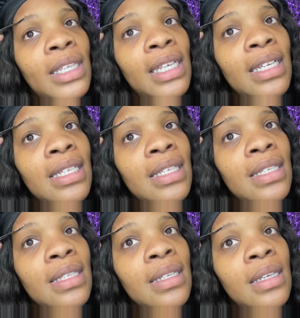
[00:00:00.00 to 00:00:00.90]
this,
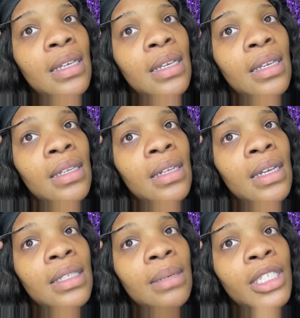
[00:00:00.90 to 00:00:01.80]

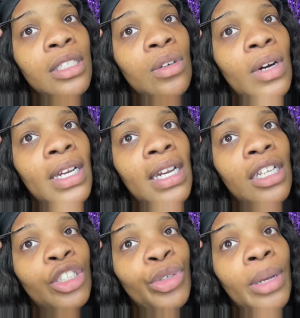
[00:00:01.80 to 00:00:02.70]
because I'm just going in
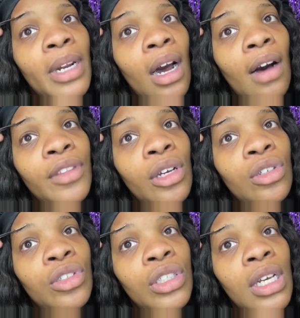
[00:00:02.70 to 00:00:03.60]
and trimming off
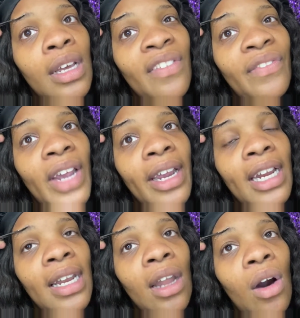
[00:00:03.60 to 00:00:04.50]
those
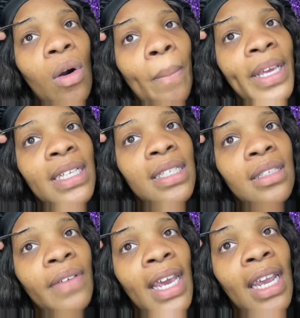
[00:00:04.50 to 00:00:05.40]
very long pieces
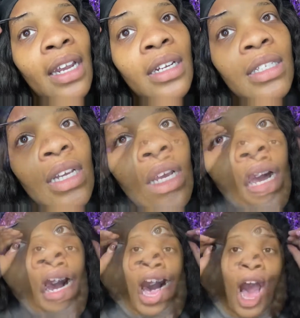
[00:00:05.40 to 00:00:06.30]
of hairs.
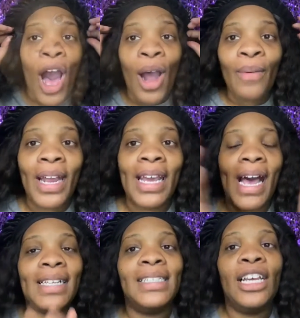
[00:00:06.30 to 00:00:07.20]
All right,
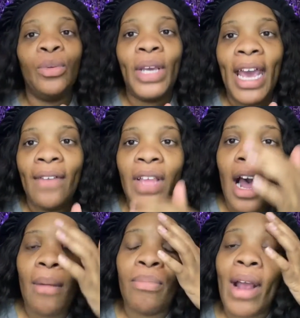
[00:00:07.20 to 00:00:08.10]
guys, now that we have
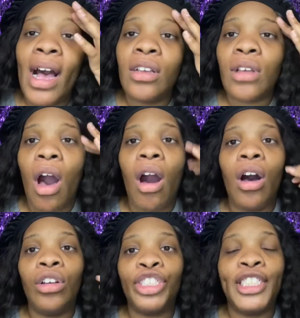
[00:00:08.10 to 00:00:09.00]
our brows
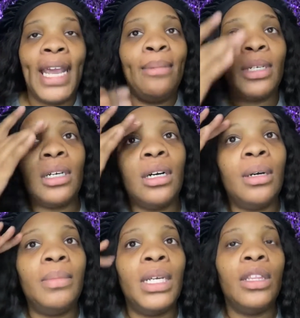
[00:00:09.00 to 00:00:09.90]
all shaped
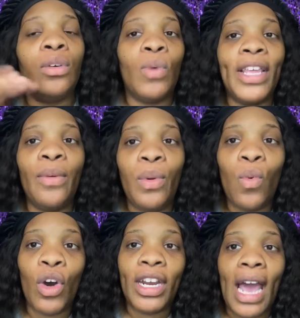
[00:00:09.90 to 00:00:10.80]
up in the way that we
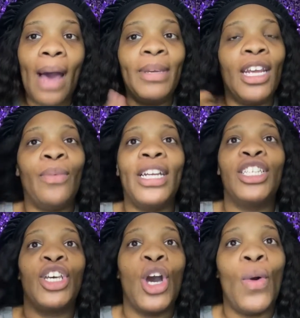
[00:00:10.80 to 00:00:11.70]
want it, I'm getting ready
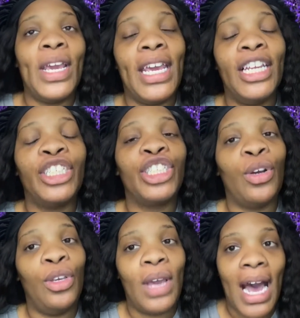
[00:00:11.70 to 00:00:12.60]
to go in and
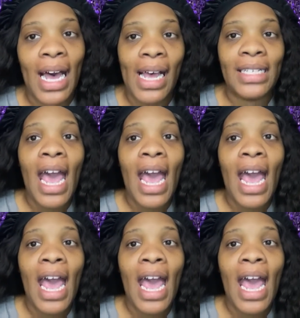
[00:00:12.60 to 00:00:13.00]
show you guys